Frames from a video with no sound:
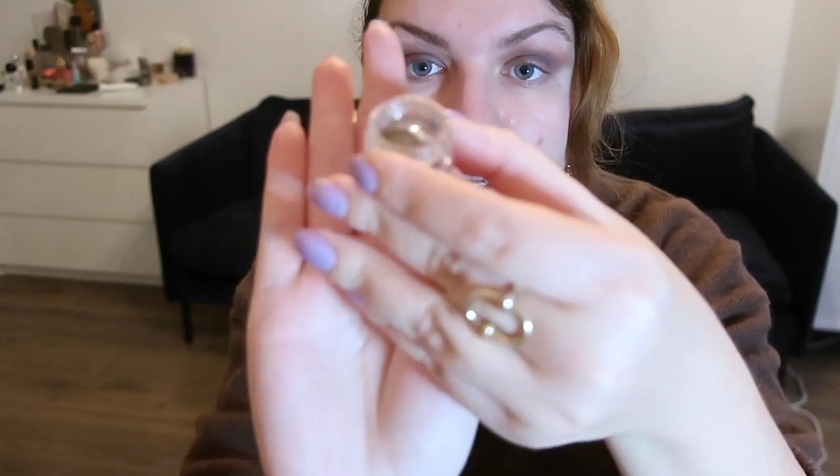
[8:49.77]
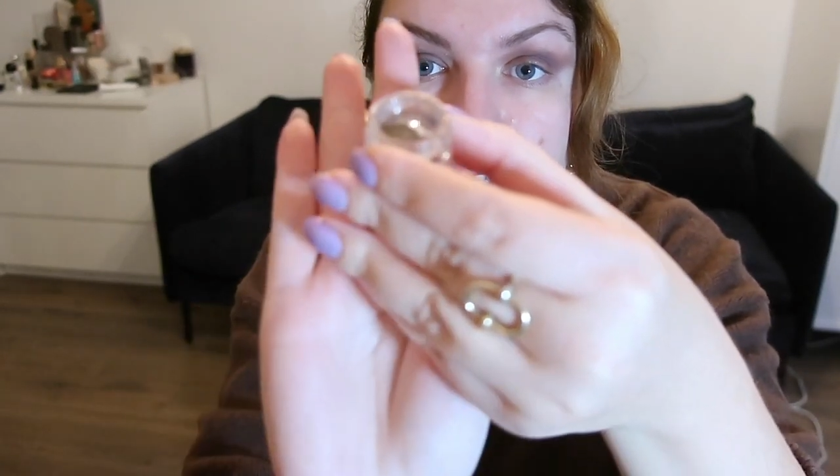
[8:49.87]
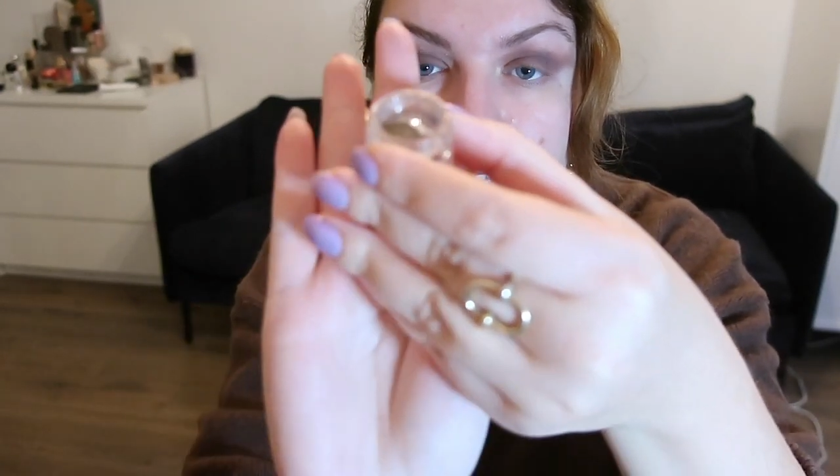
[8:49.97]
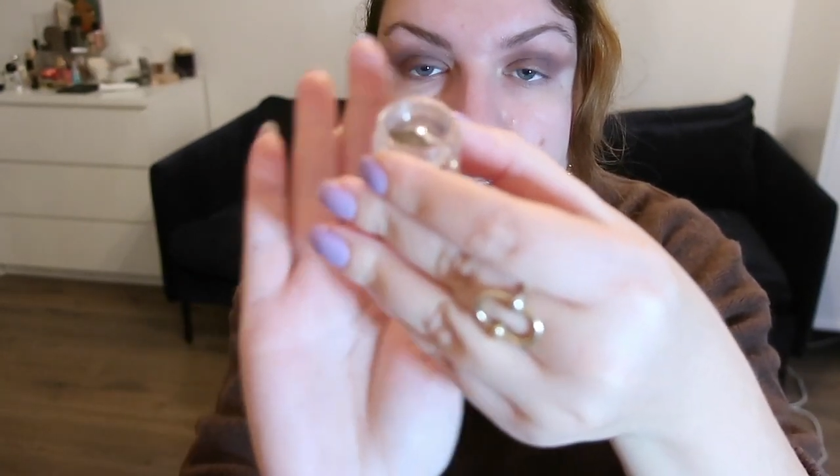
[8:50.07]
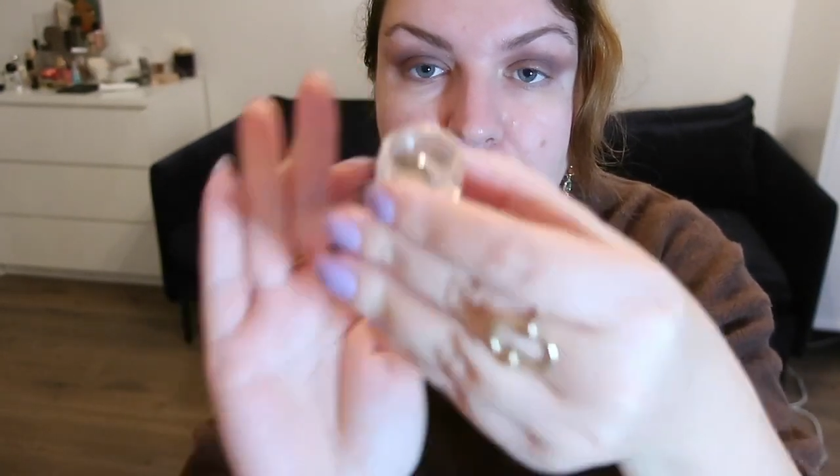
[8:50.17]

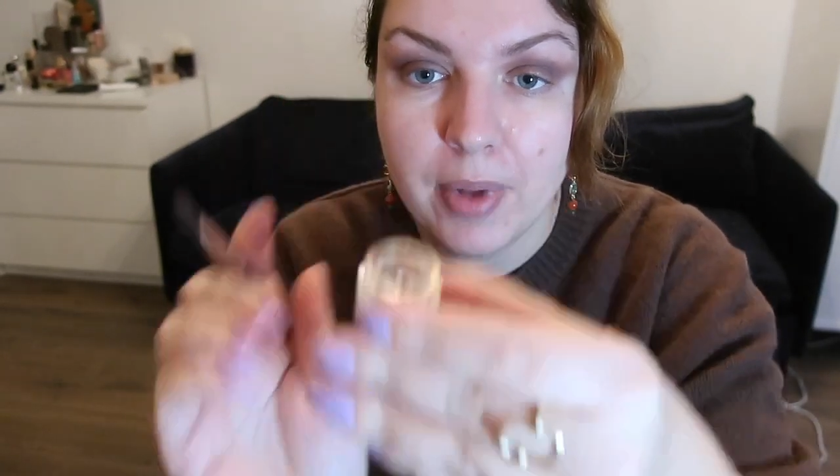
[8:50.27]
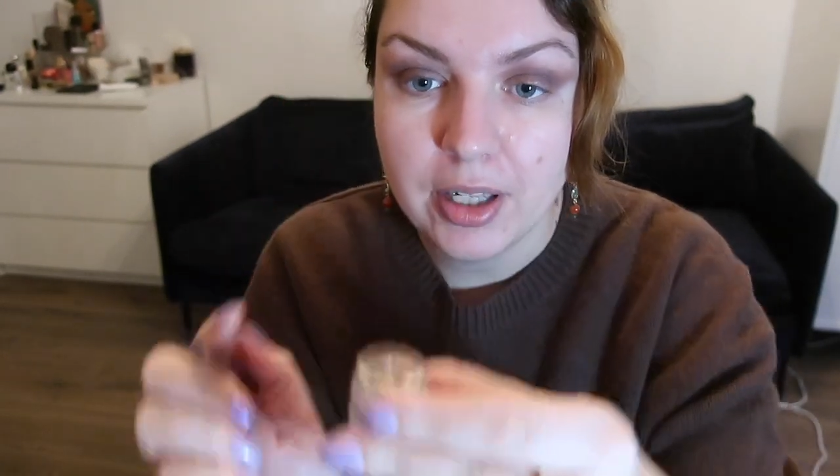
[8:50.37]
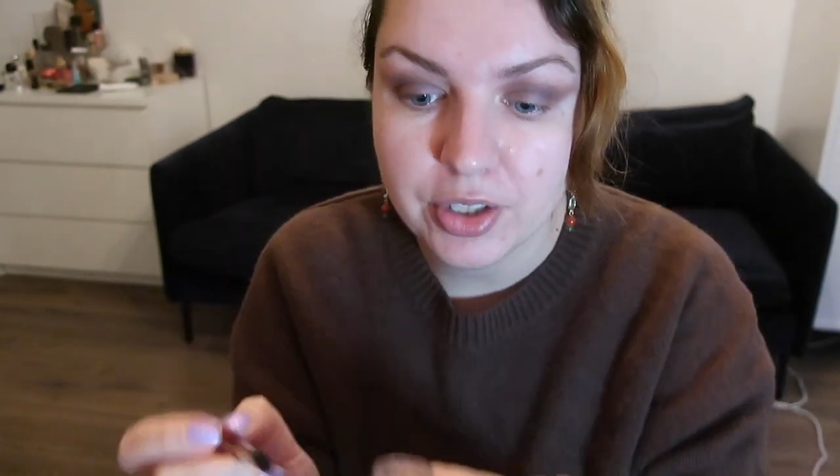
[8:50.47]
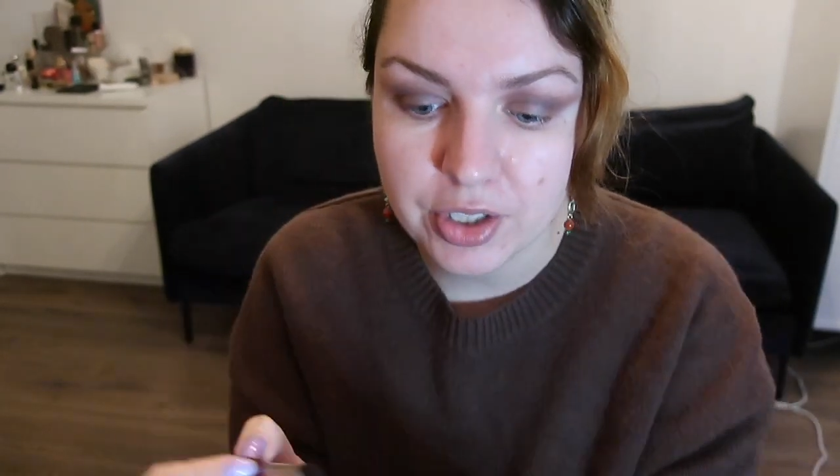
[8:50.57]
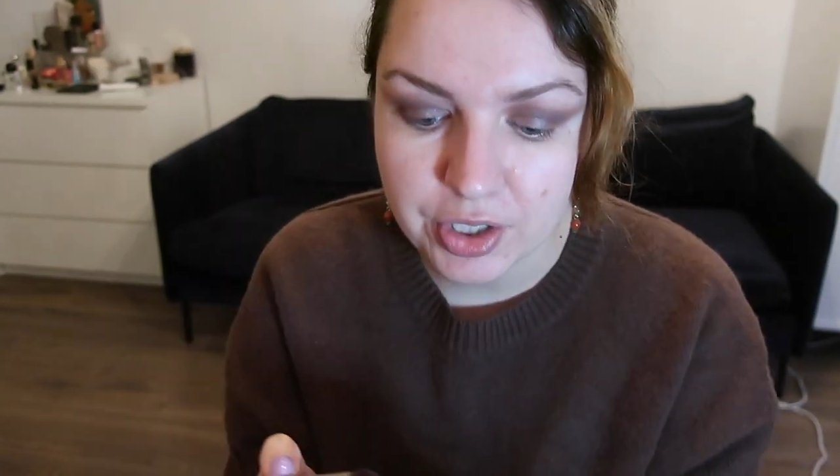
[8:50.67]
This is a
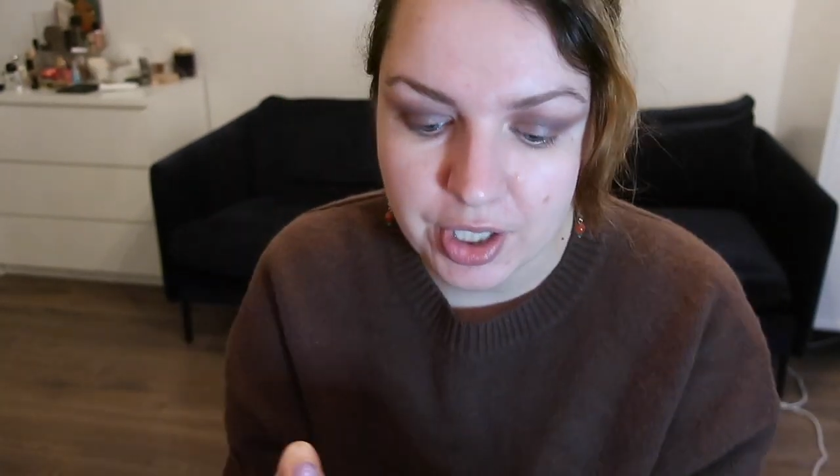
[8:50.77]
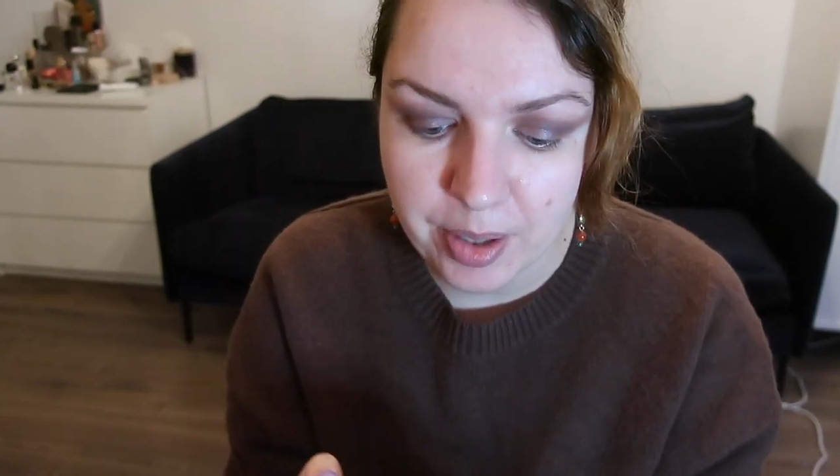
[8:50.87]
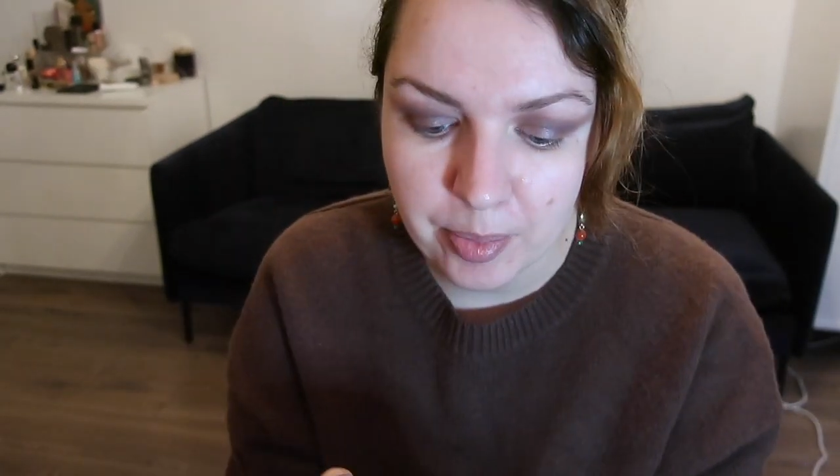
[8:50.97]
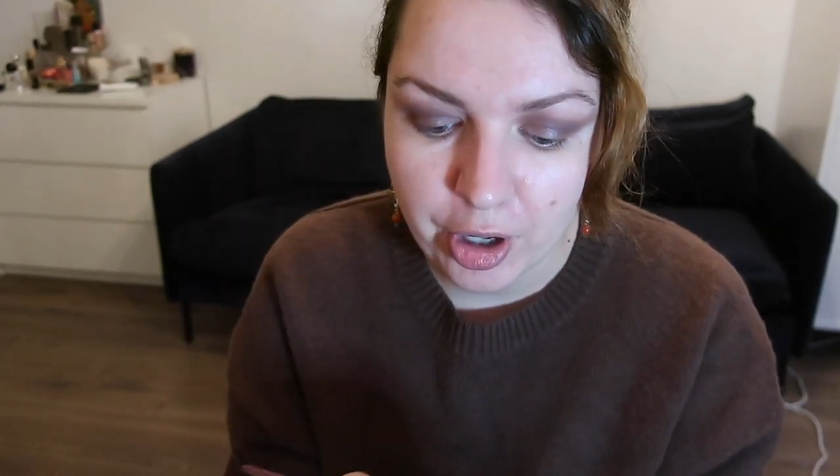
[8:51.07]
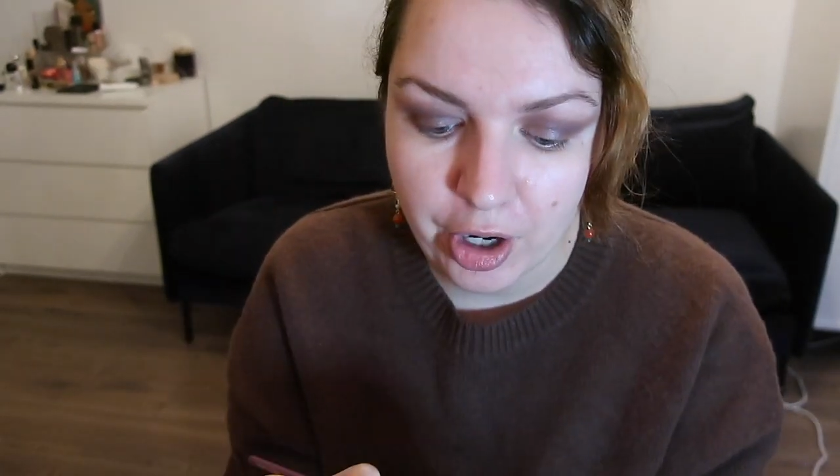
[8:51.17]

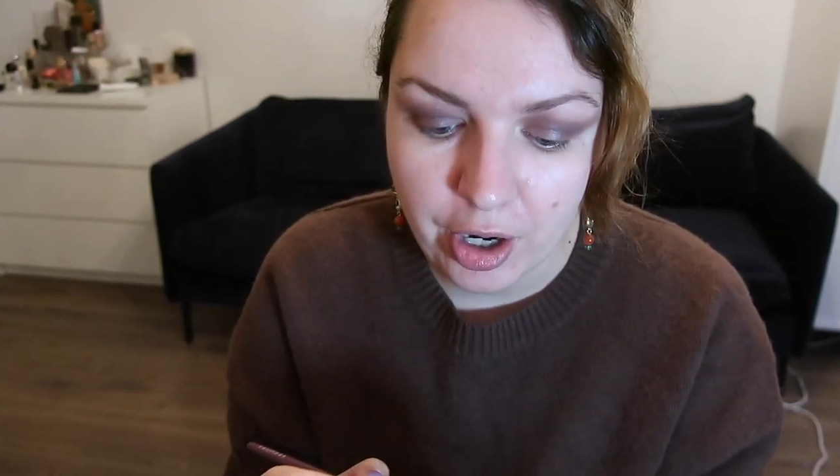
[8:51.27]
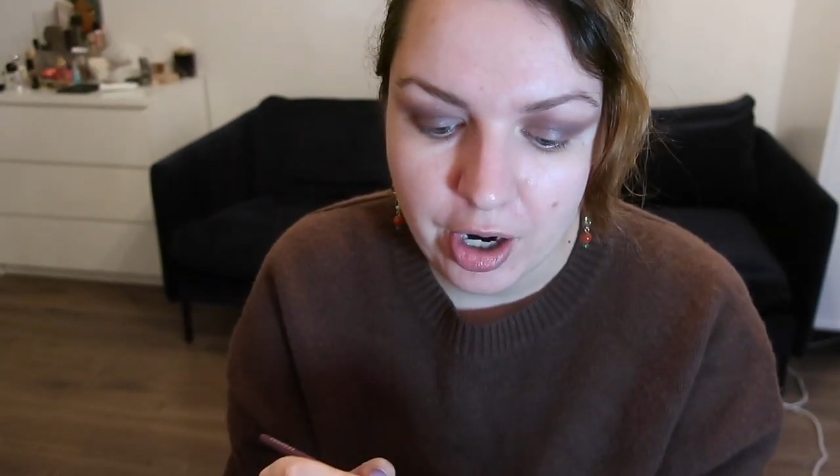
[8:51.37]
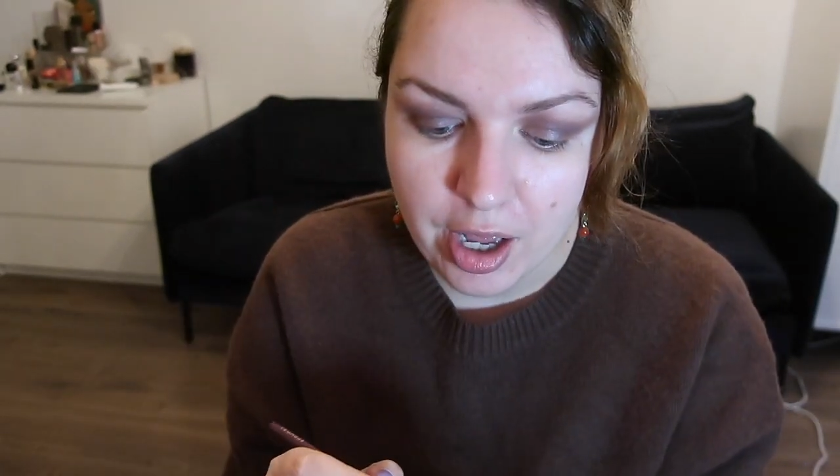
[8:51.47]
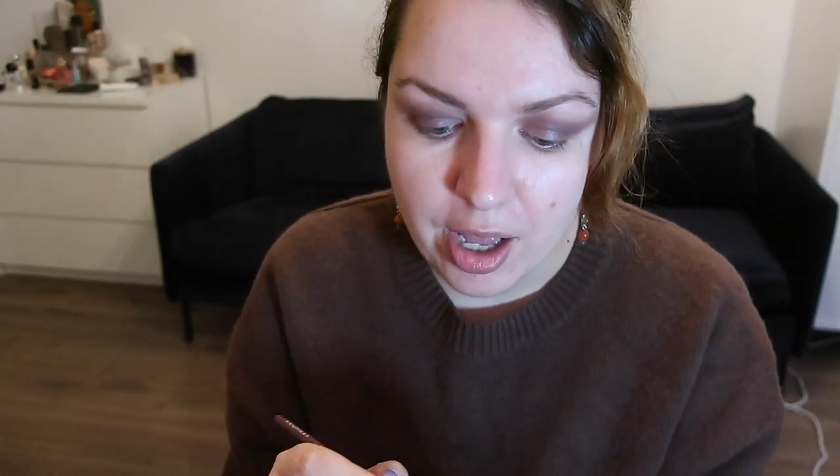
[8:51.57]
multi-shimmer,